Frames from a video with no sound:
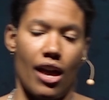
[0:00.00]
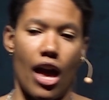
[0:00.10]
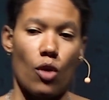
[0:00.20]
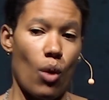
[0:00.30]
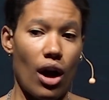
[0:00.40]

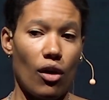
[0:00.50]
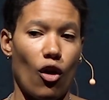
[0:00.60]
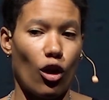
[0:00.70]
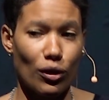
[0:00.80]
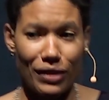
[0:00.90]
And while
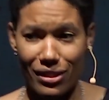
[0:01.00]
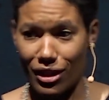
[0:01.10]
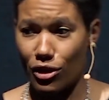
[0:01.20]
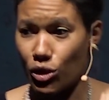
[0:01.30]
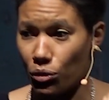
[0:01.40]
all of these
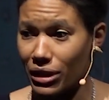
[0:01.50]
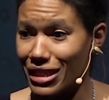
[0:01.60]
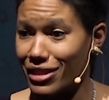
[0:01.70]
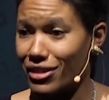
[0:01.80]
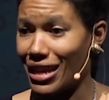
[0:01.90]
things are
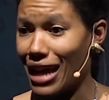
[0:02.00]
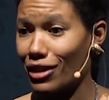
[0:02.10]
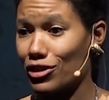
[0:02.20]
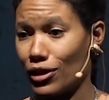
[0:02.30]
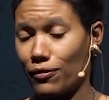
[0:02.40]
really
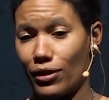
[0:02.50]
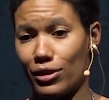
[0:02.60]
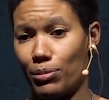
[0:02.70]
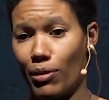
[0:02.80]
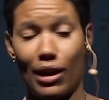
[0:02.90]
challenging for us
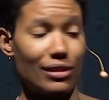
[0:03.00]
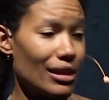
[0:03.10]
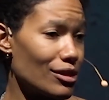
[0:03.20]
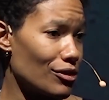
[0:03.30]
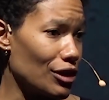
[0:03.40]
to
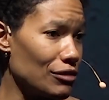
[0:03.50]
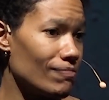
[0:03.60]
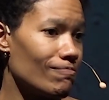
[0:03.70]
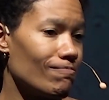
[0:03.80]
process through,